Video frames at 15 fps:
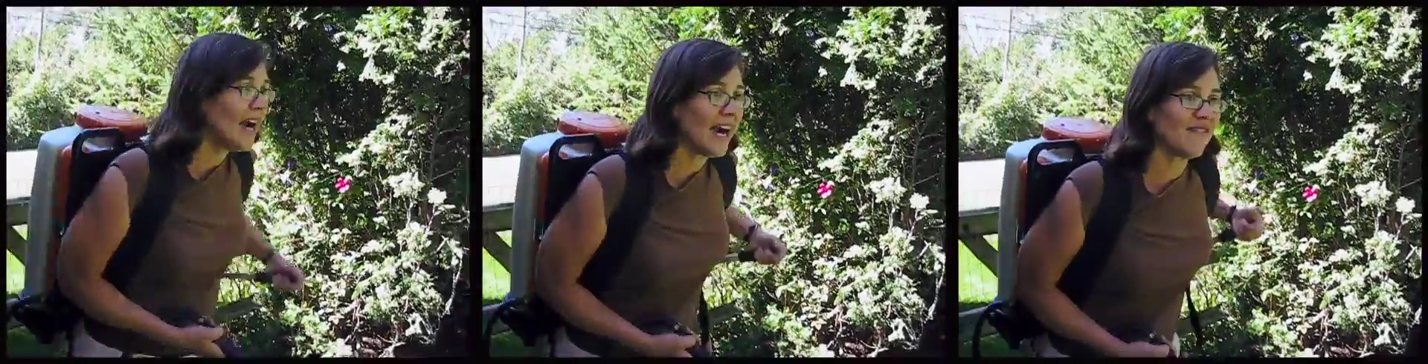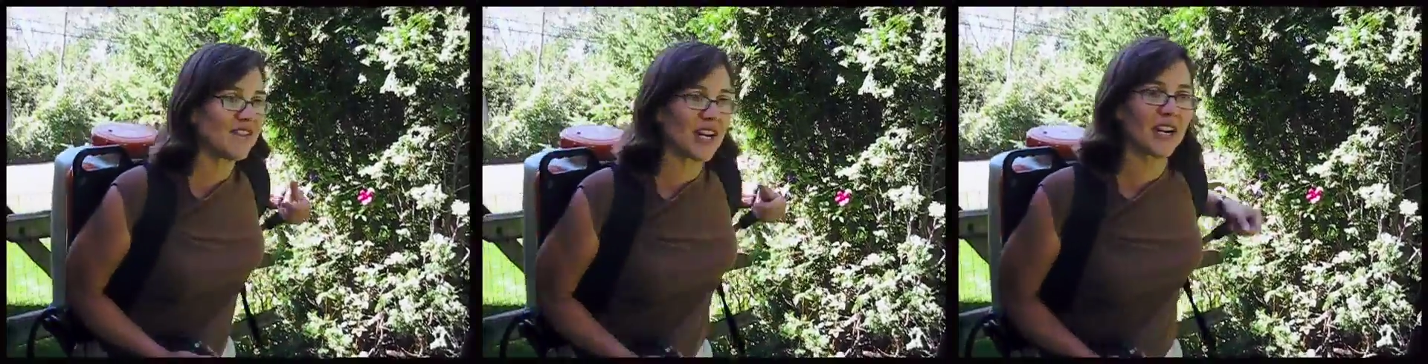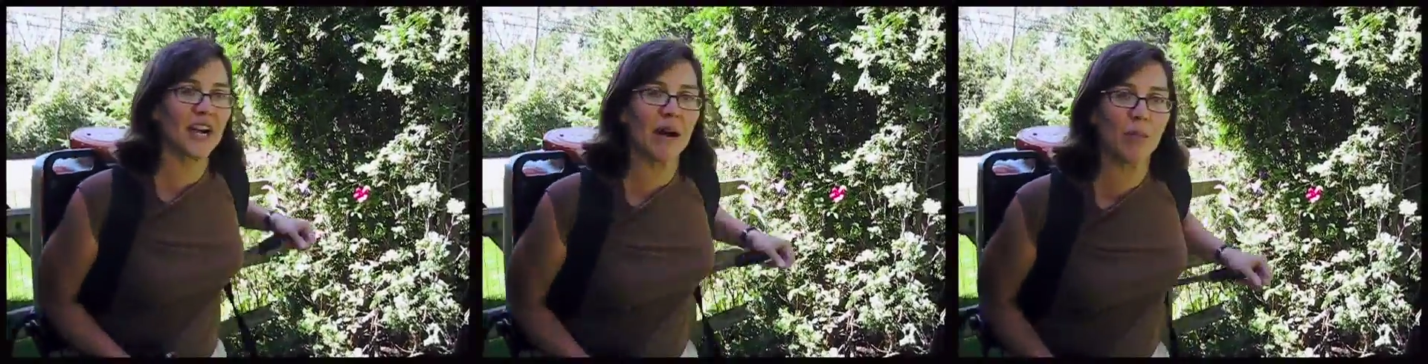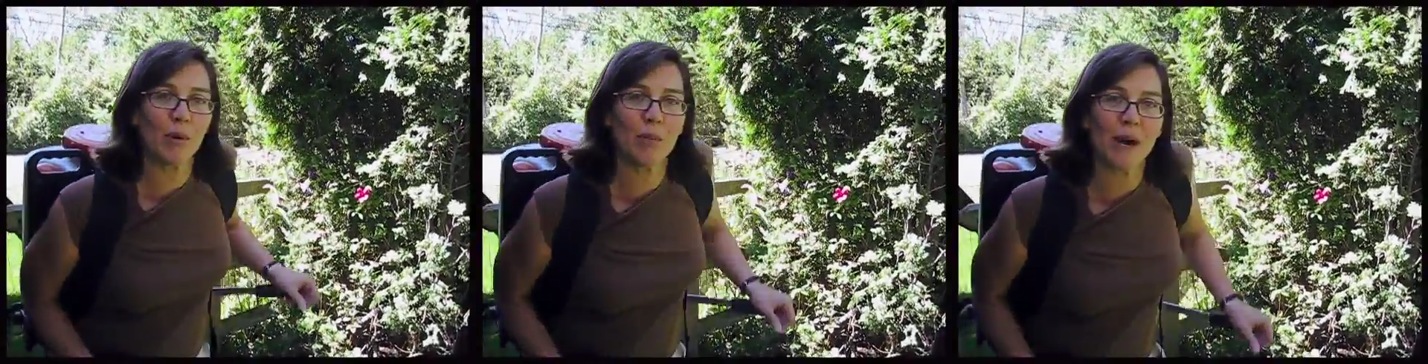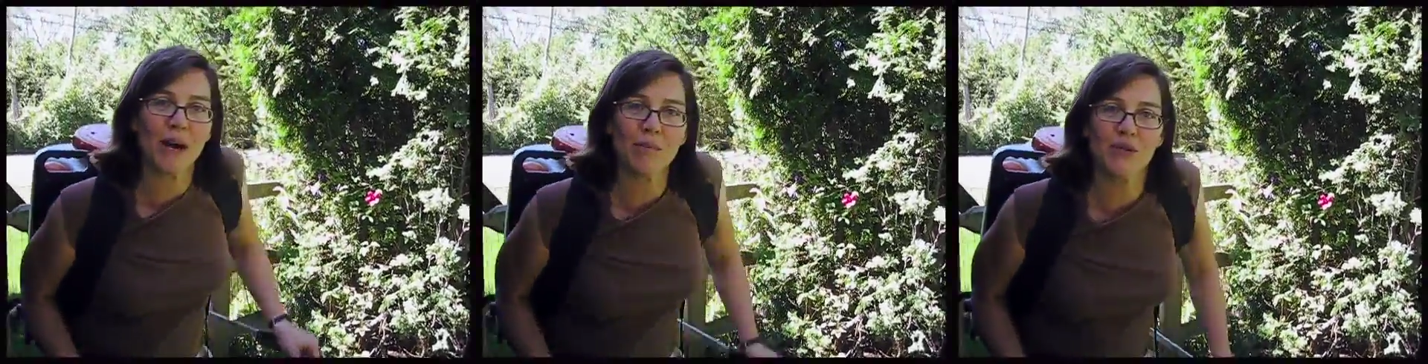I've done a couple
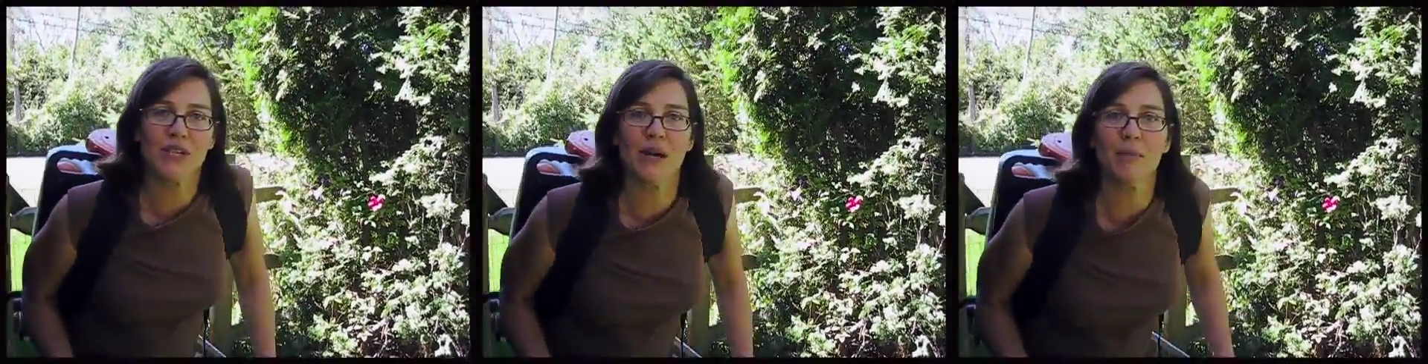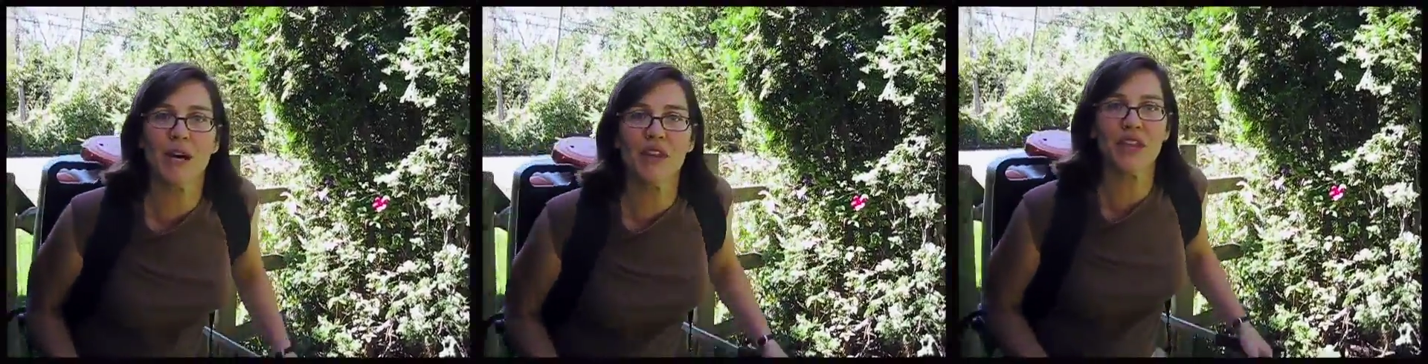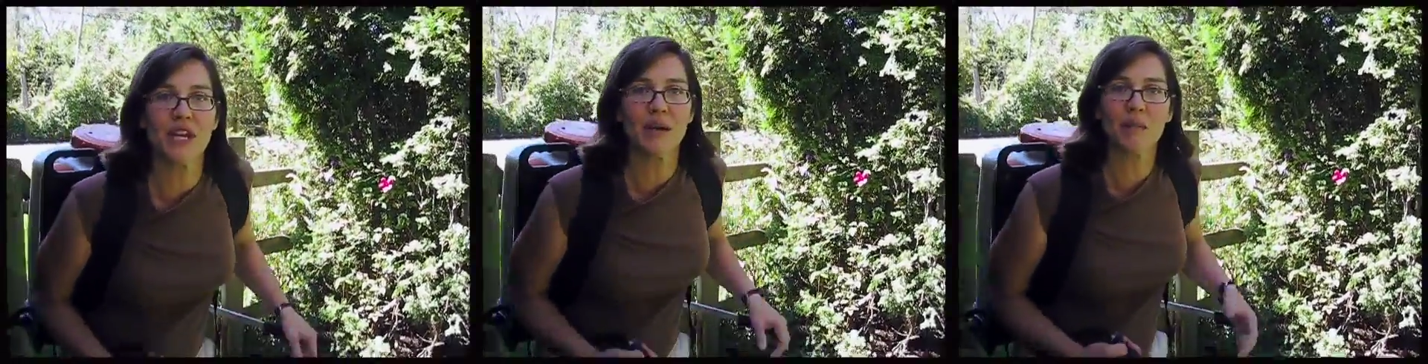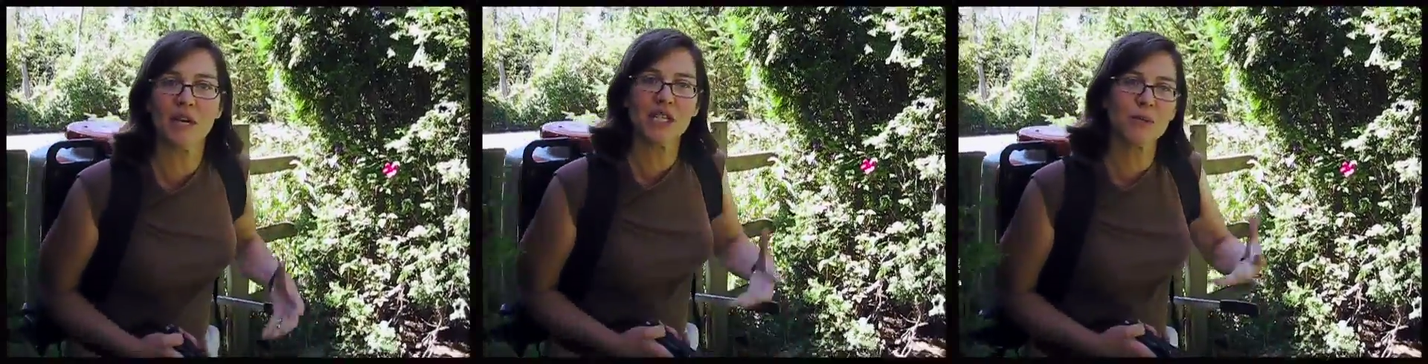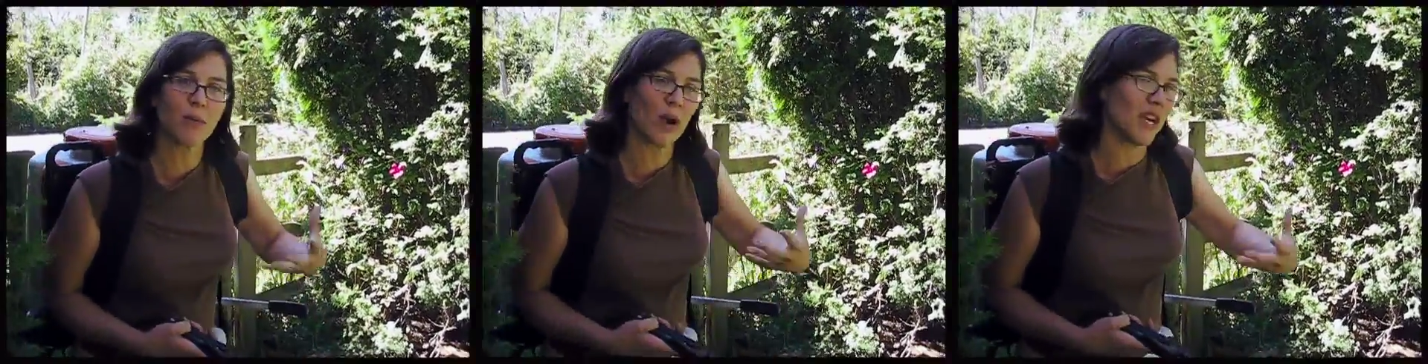pumps on my thing. My
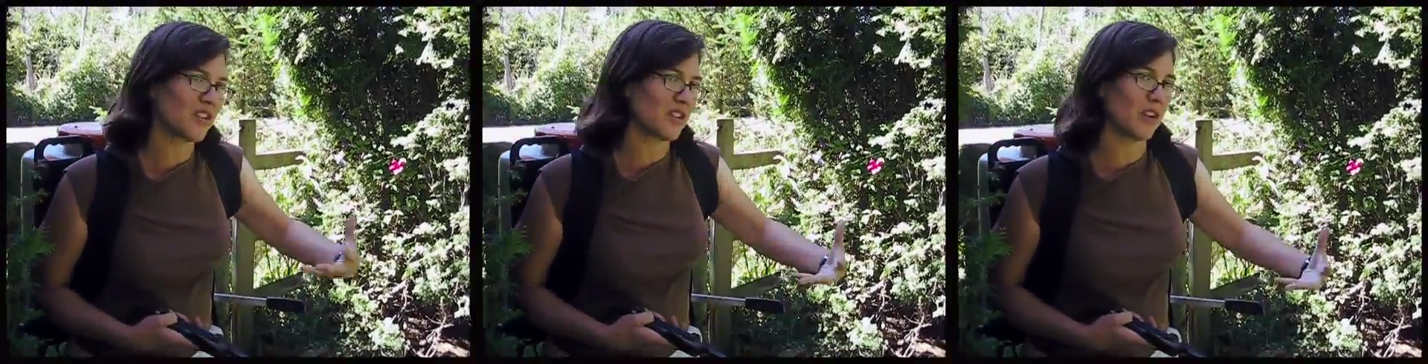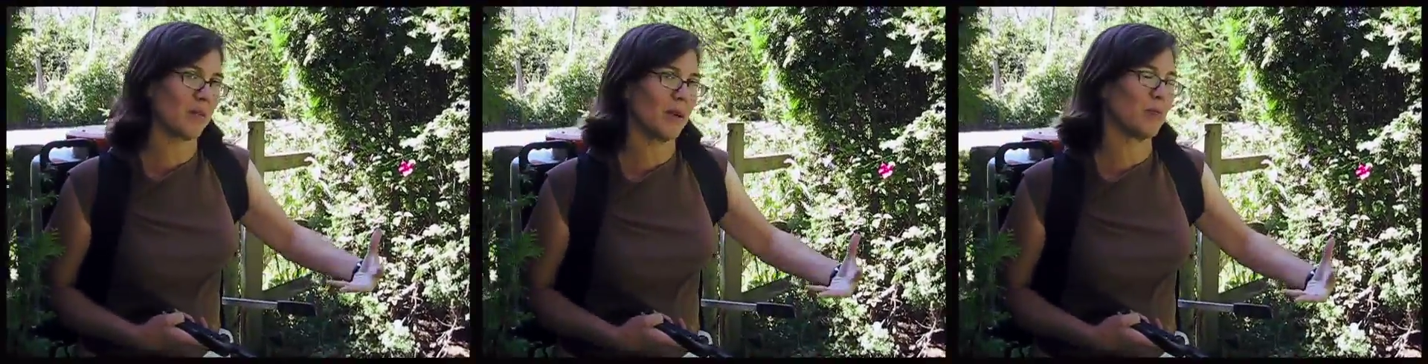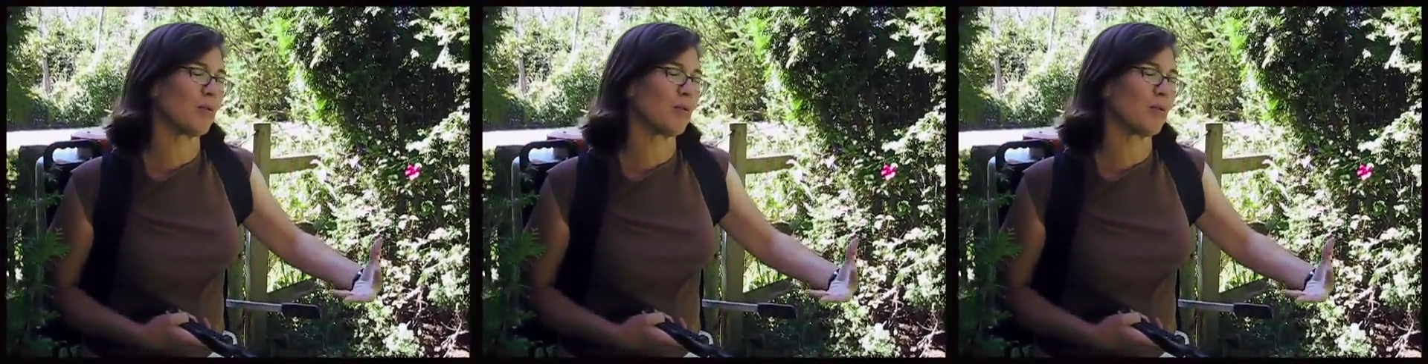spray is going to be